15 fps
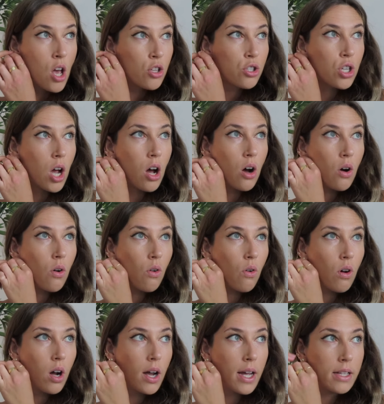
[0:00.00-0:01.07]

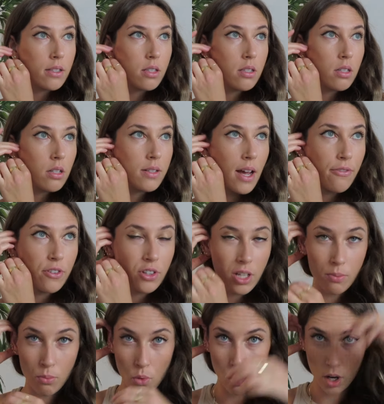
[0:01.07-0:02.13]
so it's
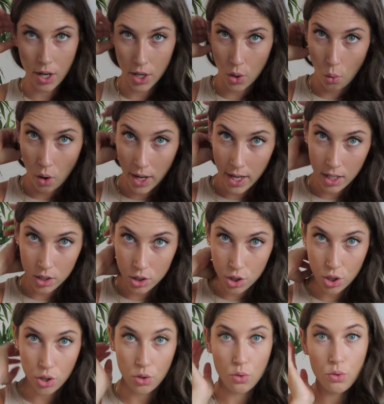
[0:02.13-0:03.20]
definitely more annoying
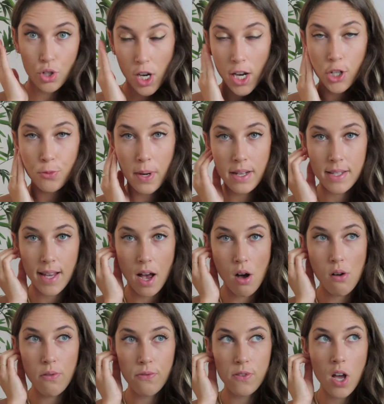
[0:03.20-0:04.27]
to change
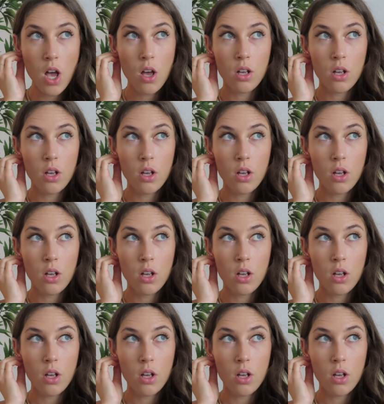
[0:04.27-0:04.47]
myself.